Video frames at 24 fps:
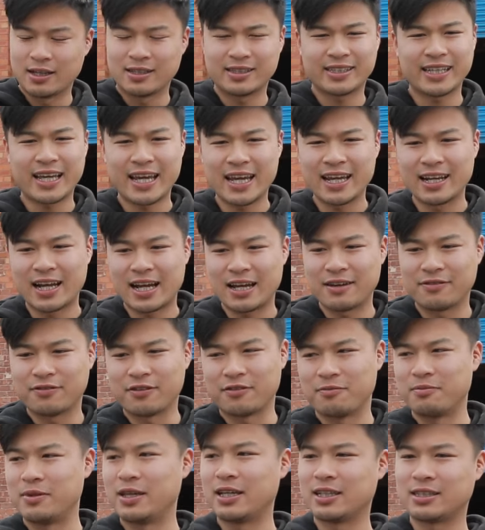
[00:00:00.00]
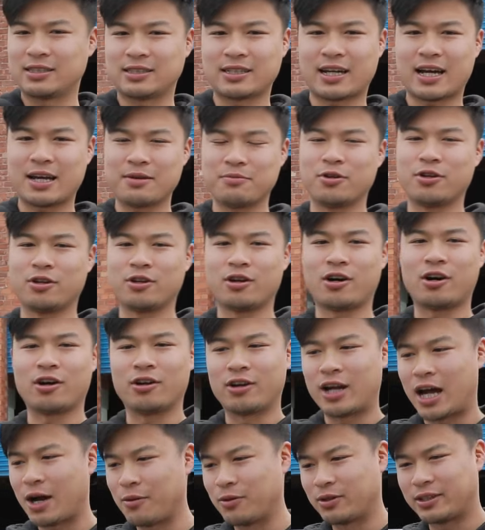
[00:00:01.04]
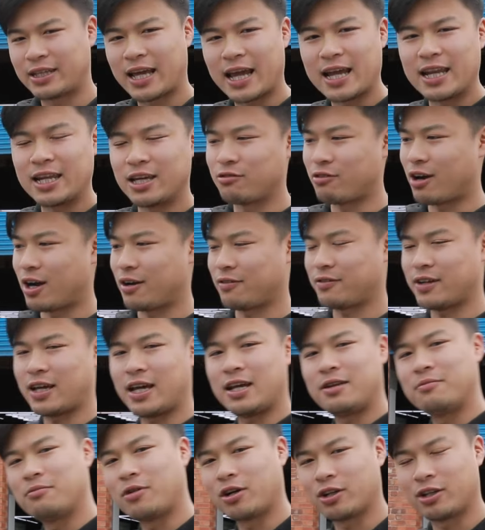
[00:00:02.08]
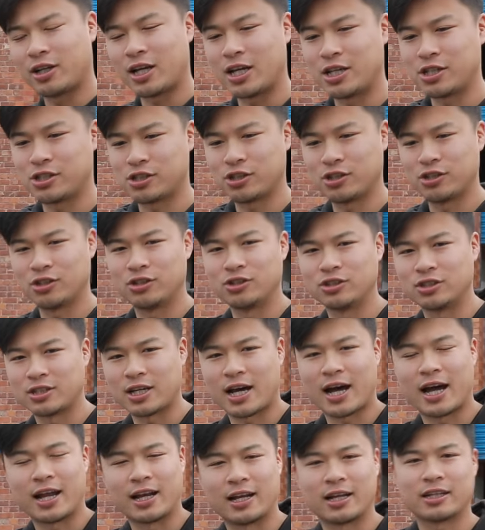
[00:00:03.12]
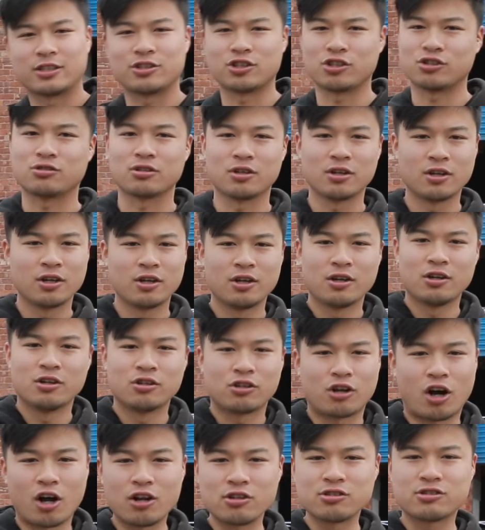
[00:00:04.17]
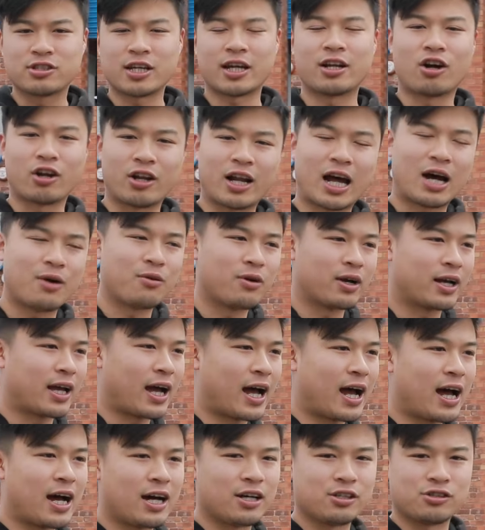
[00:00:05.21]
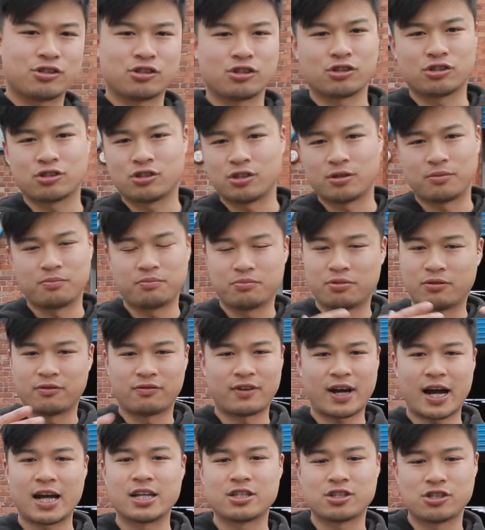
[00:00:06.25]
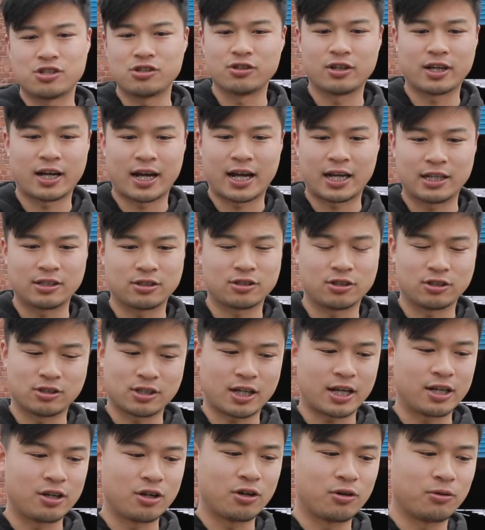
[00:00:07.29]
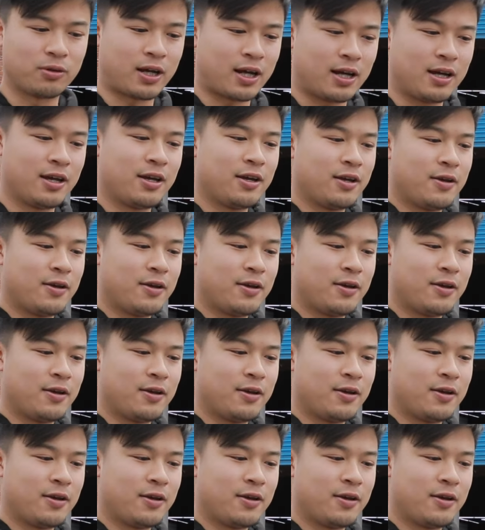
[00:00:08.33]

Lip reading: Day in life of me and Simon on our daily graft in ModNations, and just content on our cars just to provide to you guys, because I know that